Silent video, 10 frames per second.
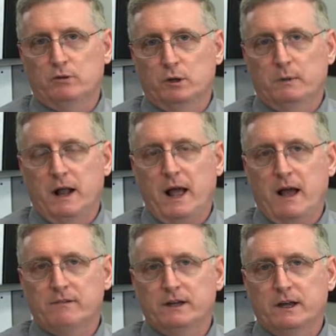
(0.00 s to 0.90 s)
a little bit of
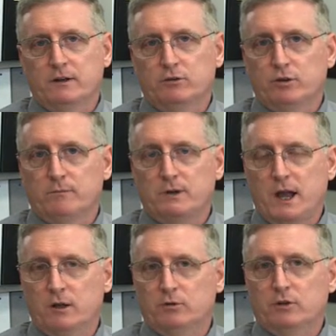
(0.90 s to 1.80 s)
havoc as some
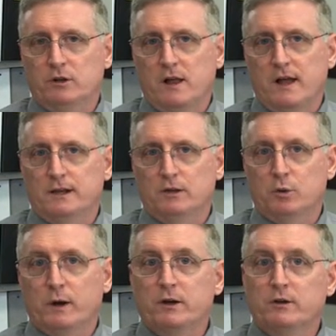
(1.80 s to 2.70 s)
towns decline
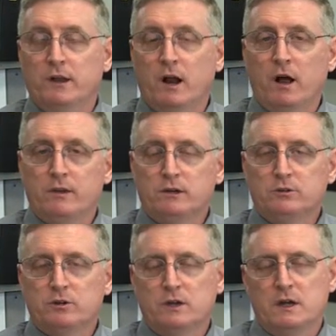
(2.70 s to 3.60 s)
quicker than
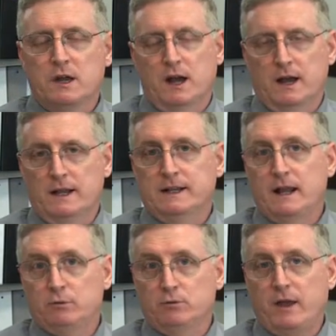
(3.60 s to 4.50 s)
others, and
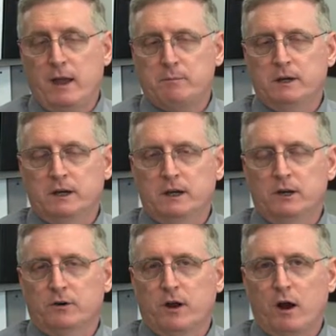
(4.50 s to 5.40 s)
that's what's happening
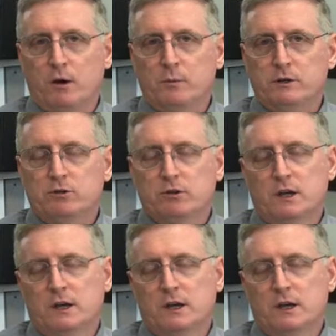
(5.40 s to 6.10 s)
here in Harwich.